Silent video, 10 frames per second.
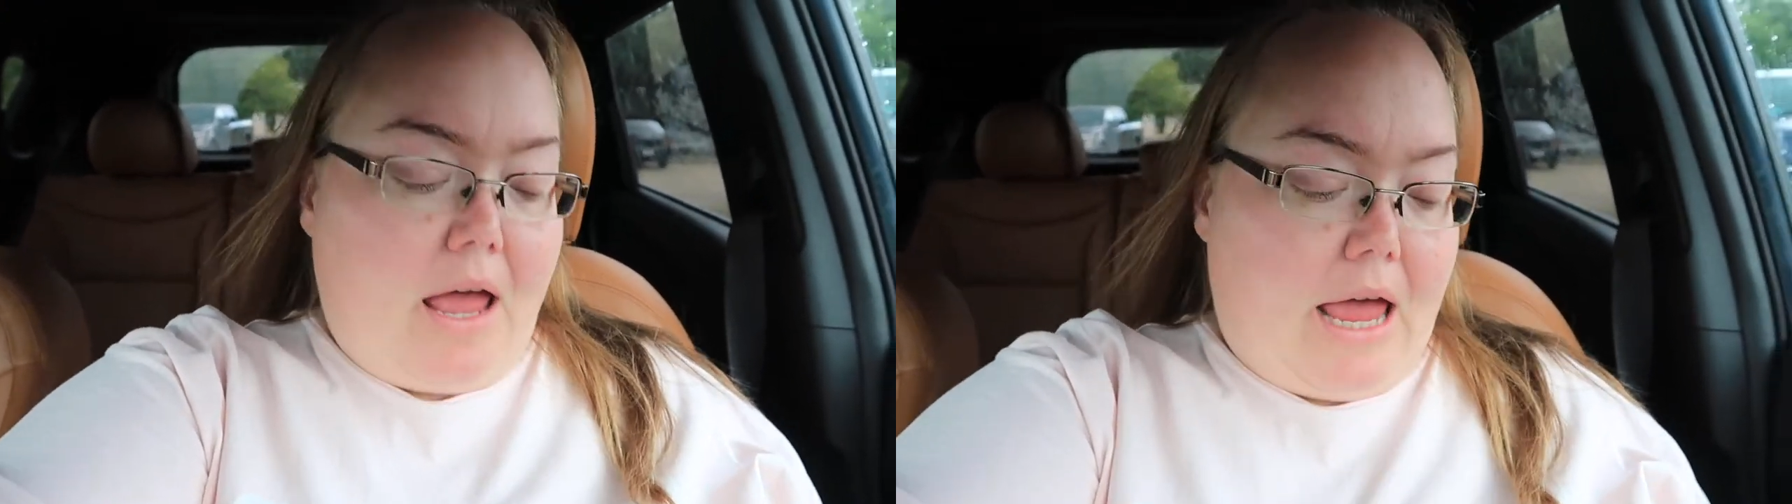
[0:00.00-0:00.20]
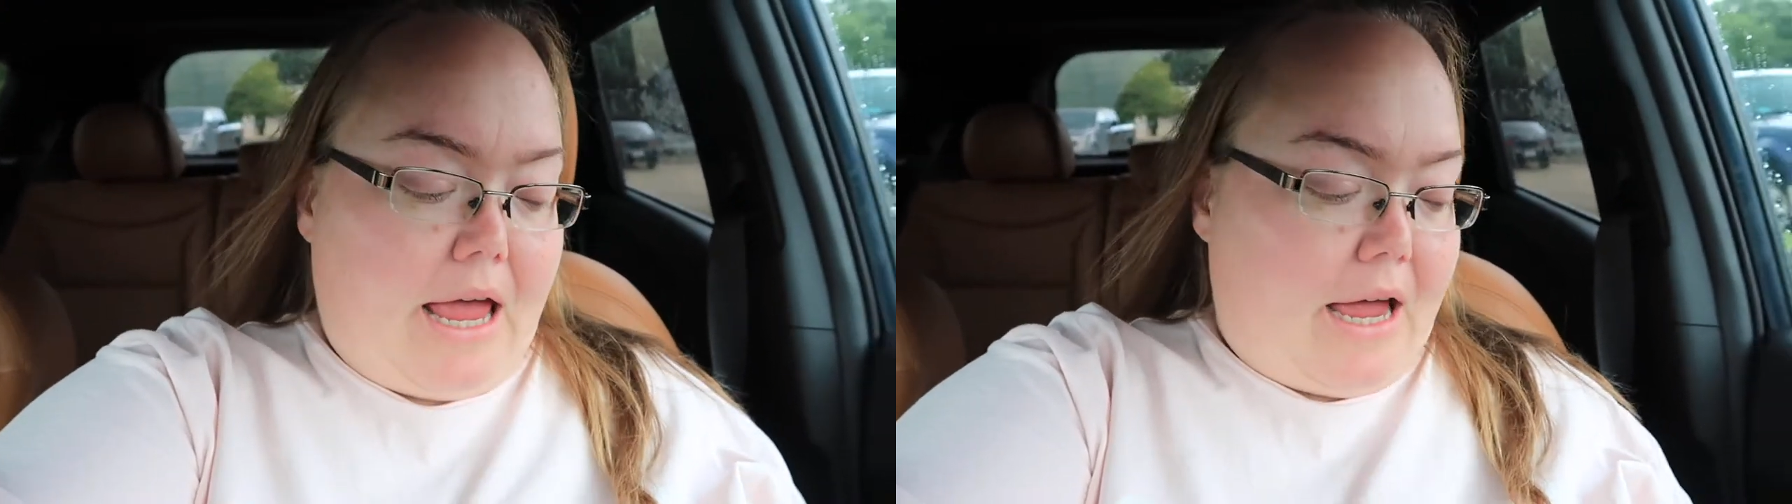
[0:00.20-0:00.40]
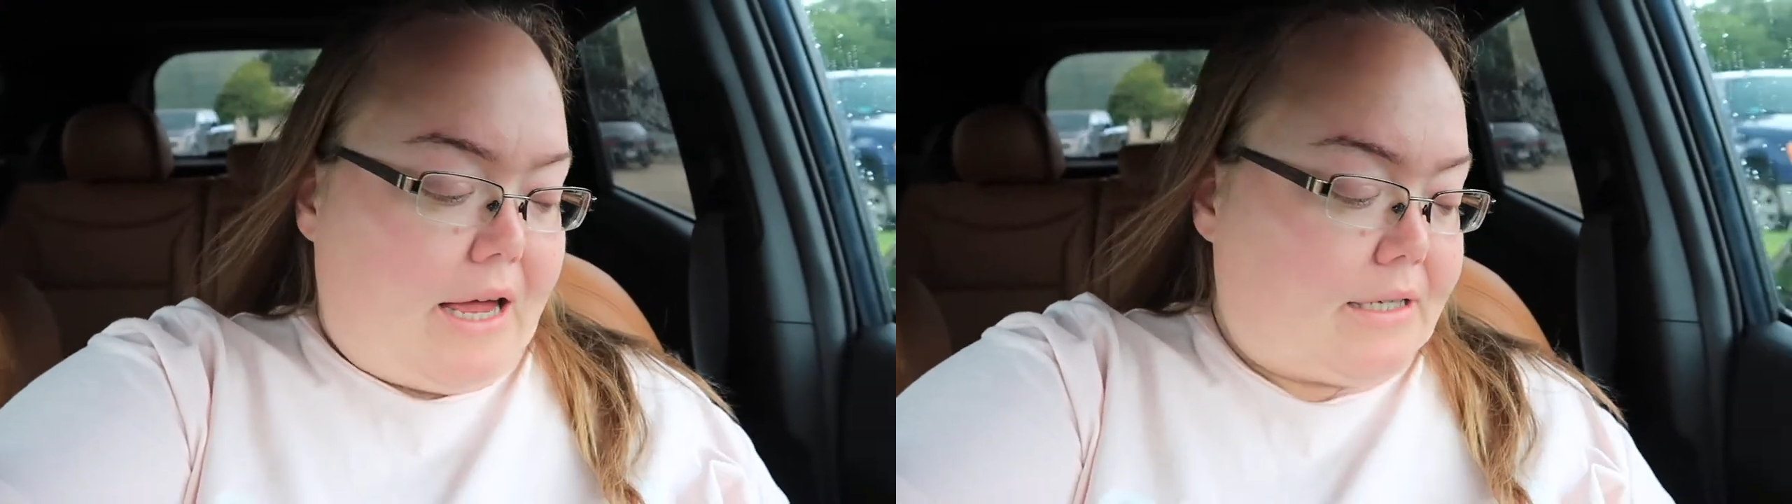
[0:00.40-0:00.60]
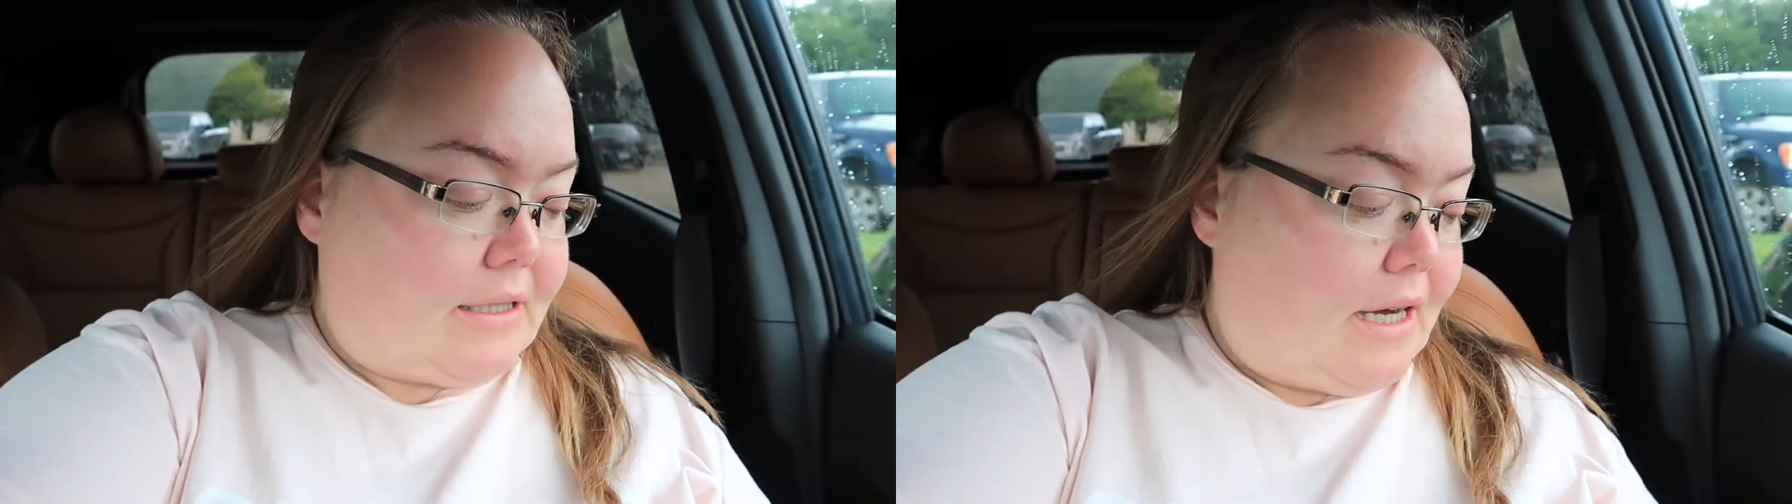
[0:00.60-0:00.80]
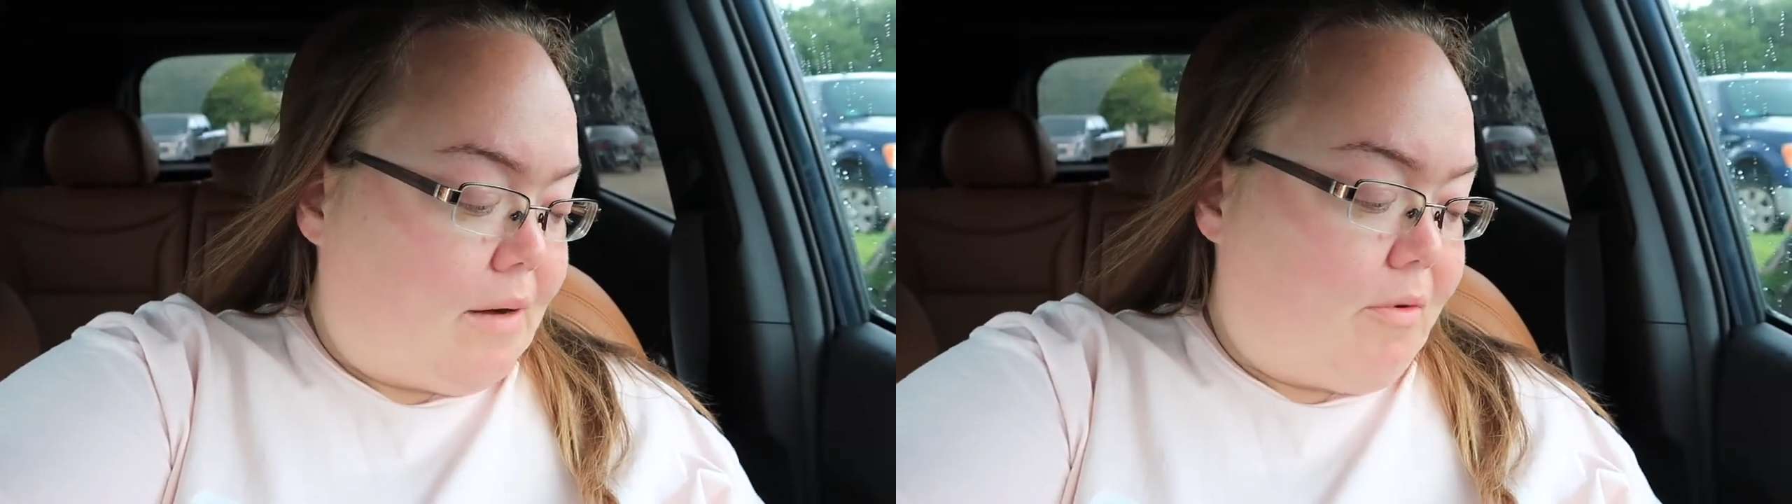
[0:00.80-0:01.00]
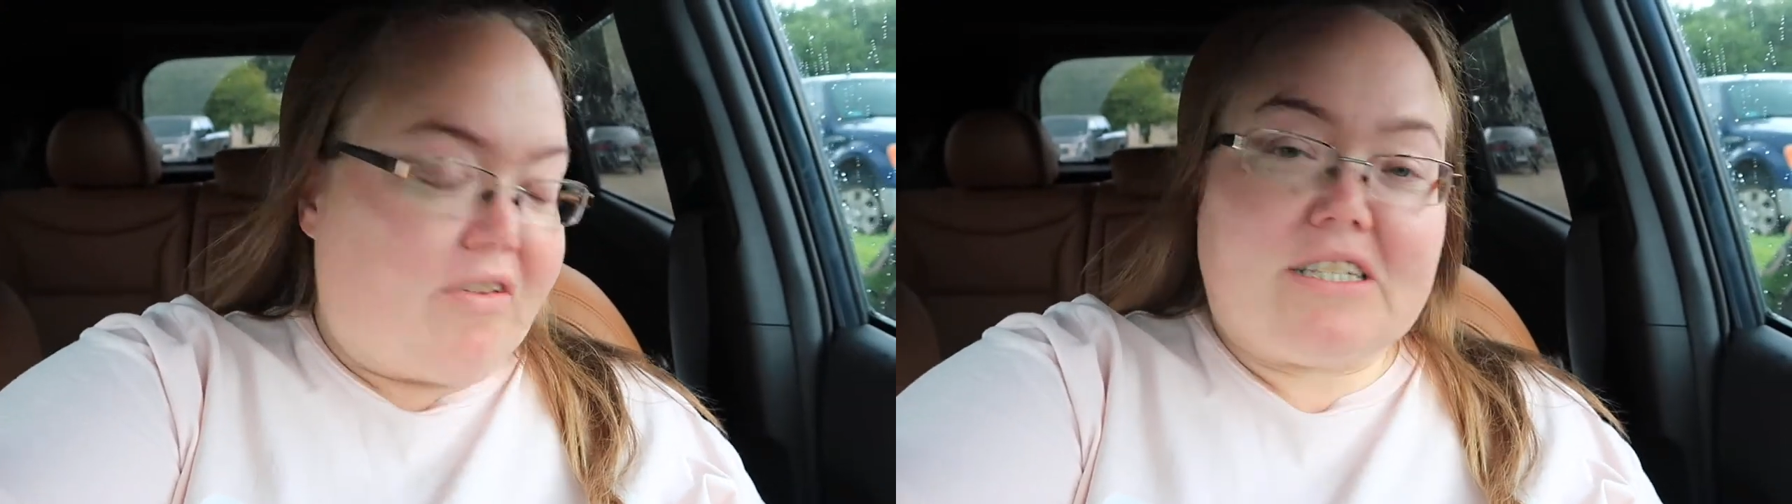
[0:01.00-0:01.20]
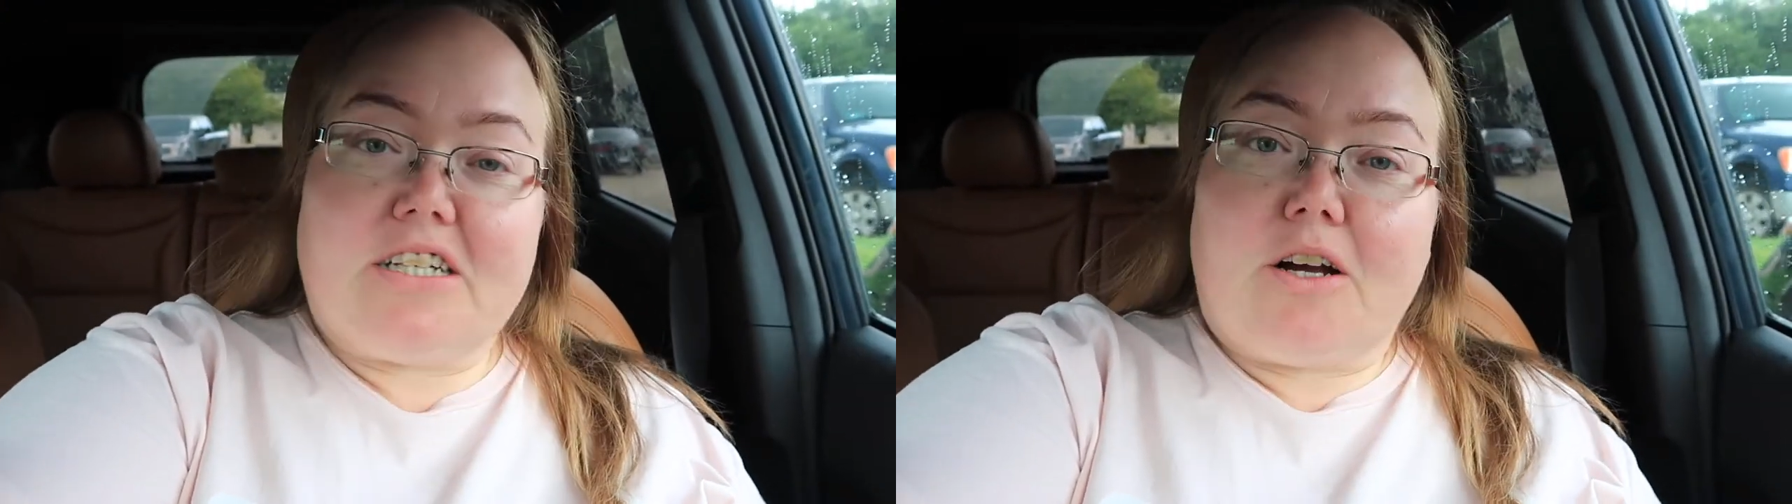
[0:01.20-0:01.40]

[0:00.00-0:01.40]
and um, I'm fixing